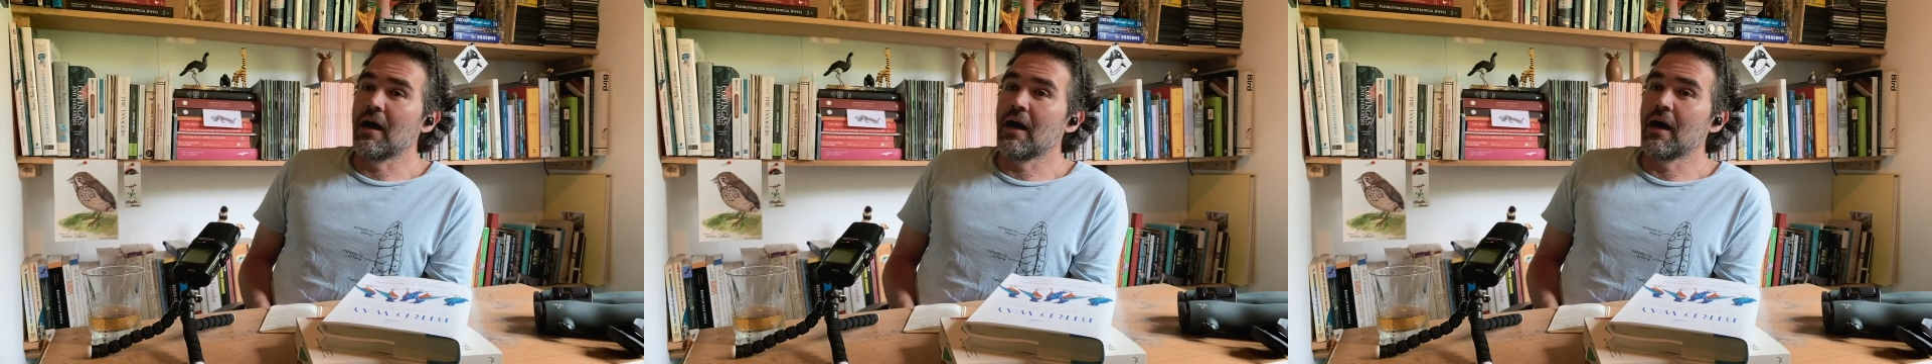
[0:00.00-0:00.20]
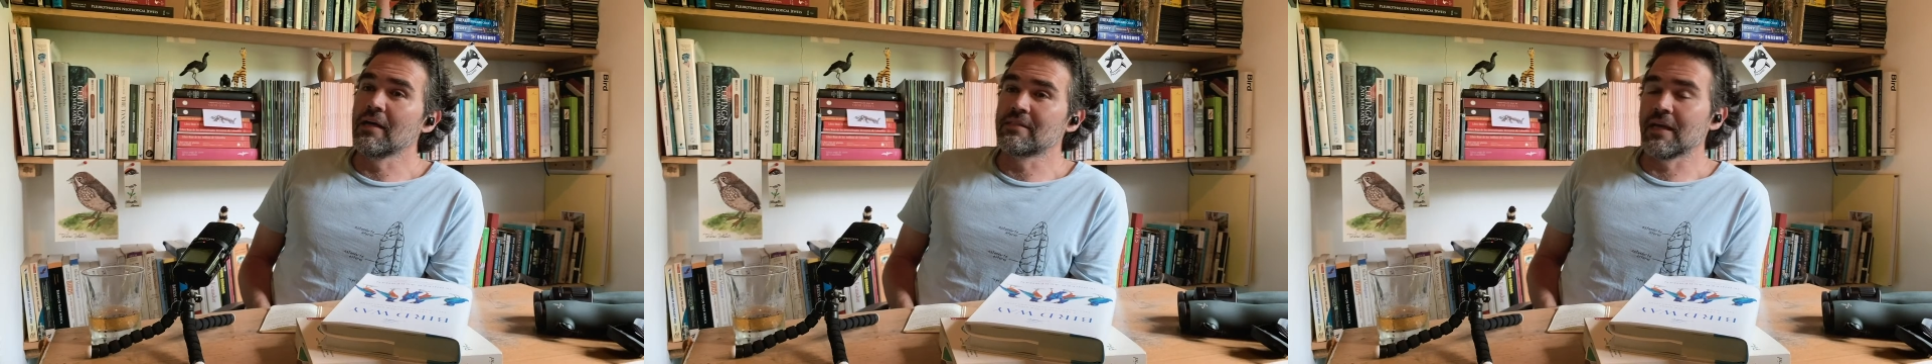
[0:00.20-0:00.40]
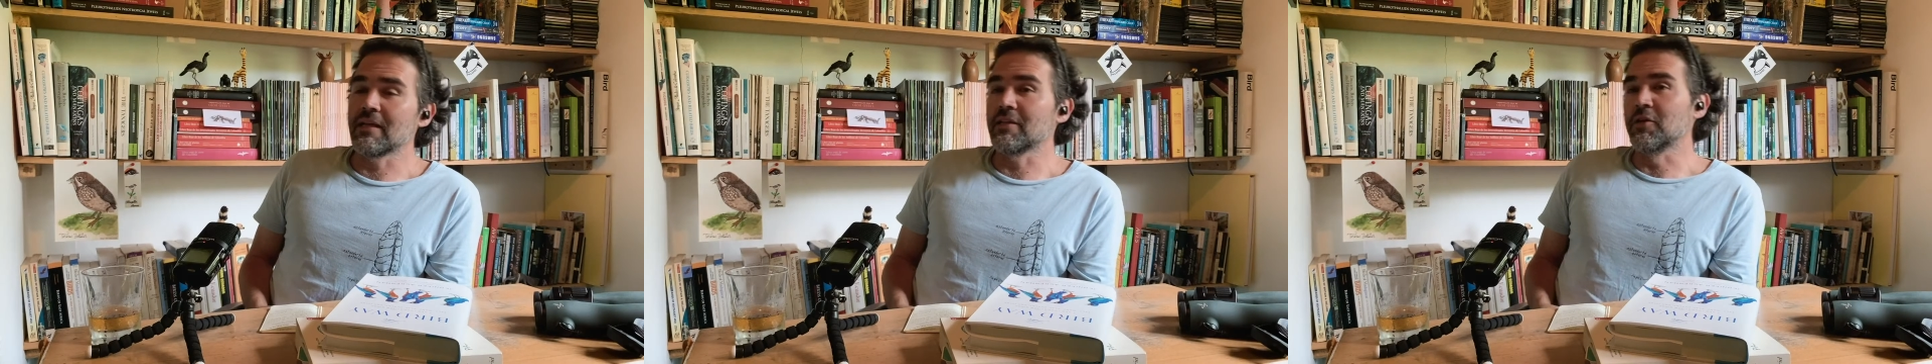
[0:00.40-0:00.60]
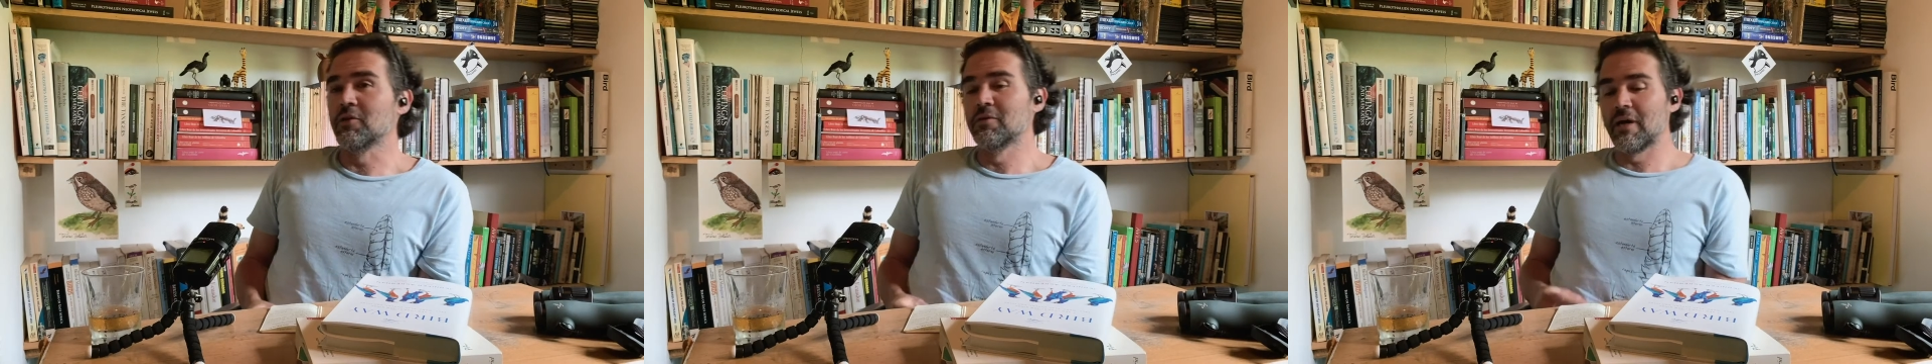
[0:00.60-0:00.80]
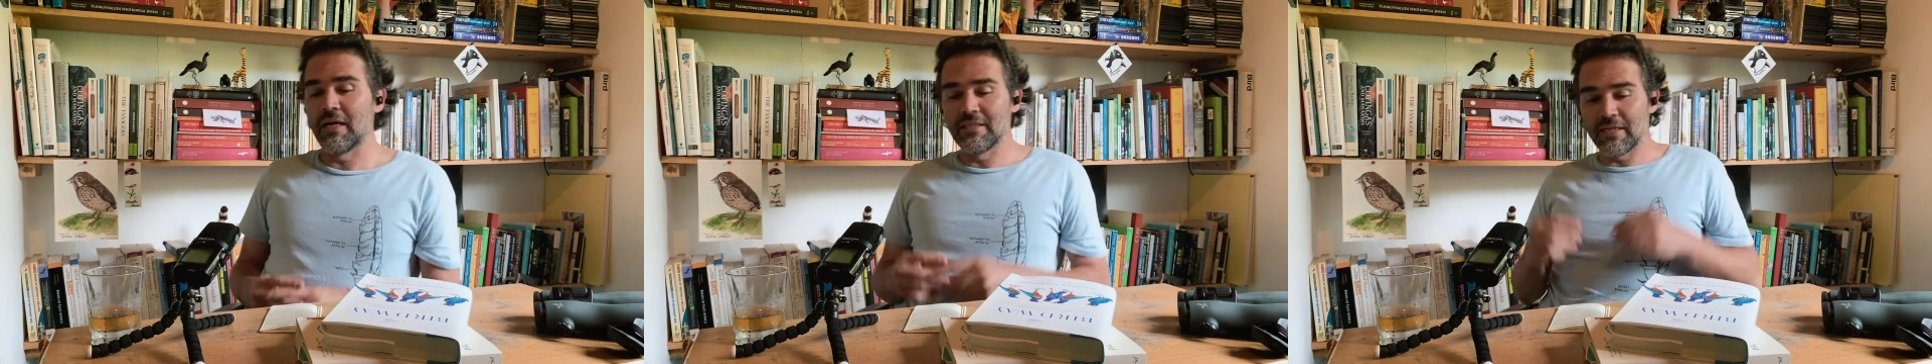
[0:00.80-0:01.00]
I tell you,
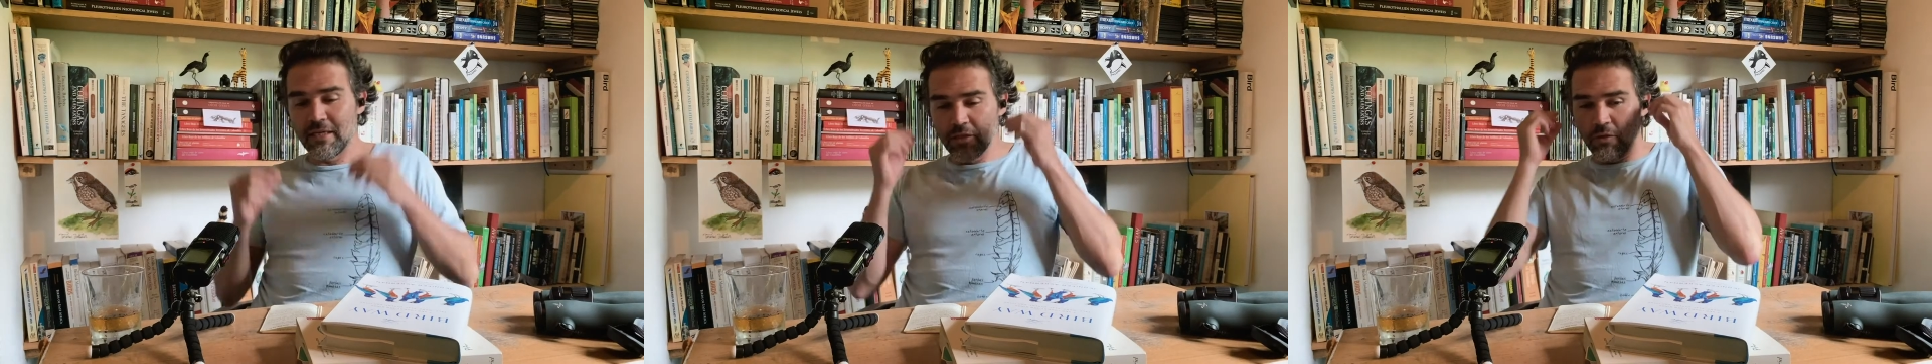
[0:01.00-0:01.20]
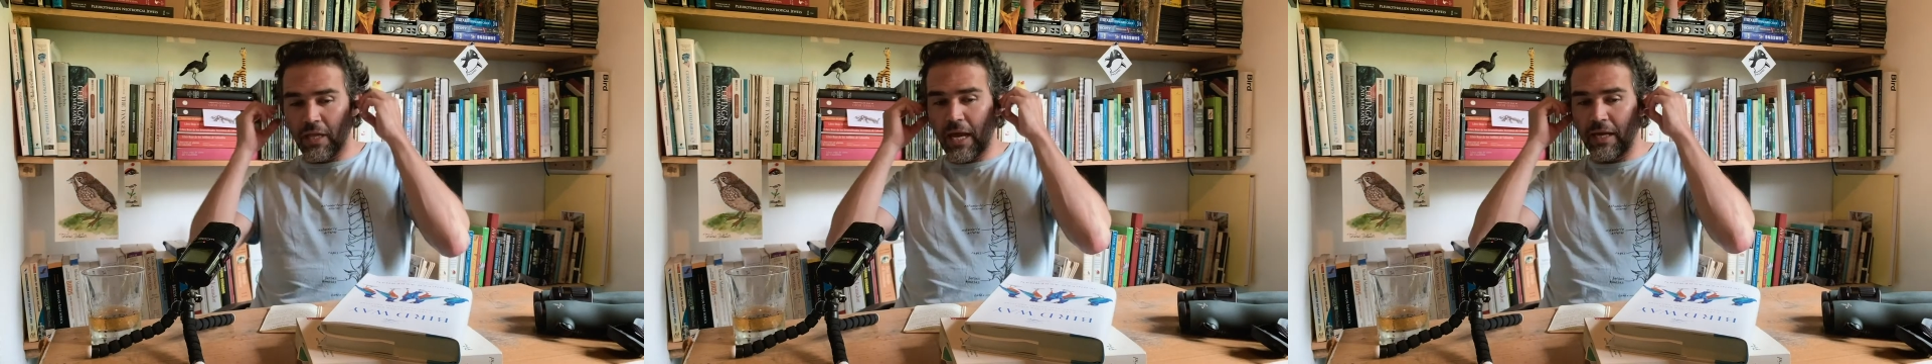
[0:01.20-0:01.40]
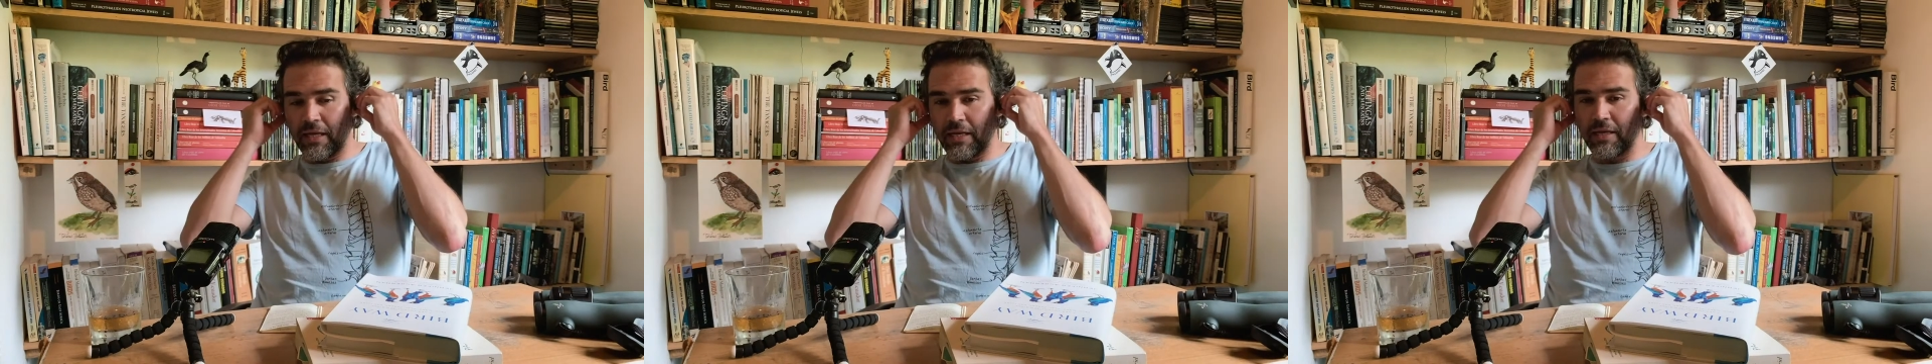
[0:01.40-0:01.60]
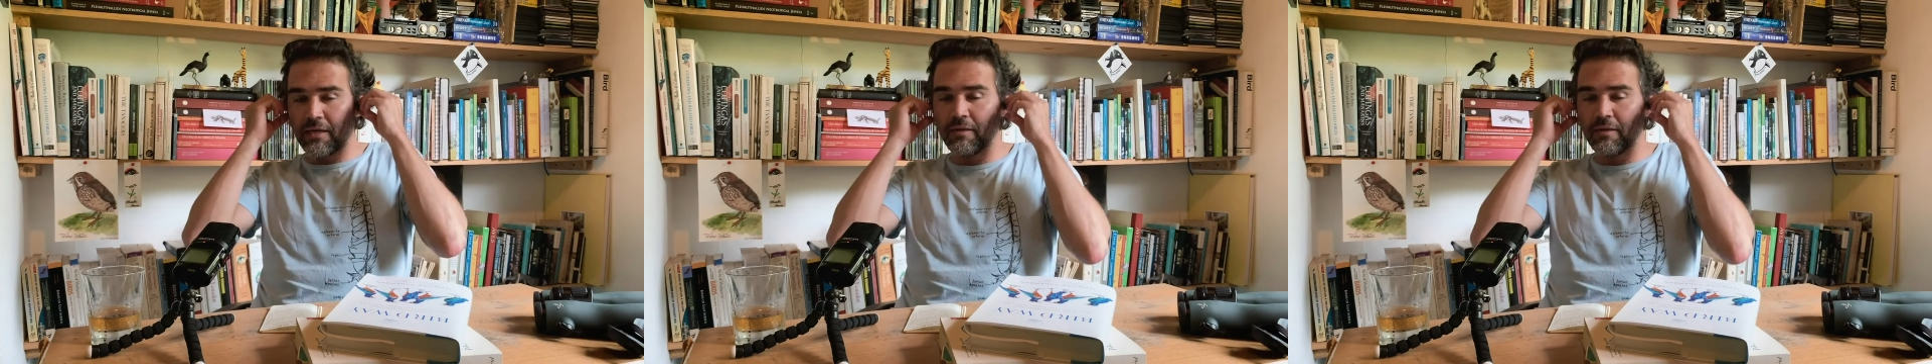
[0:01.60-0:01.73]
like,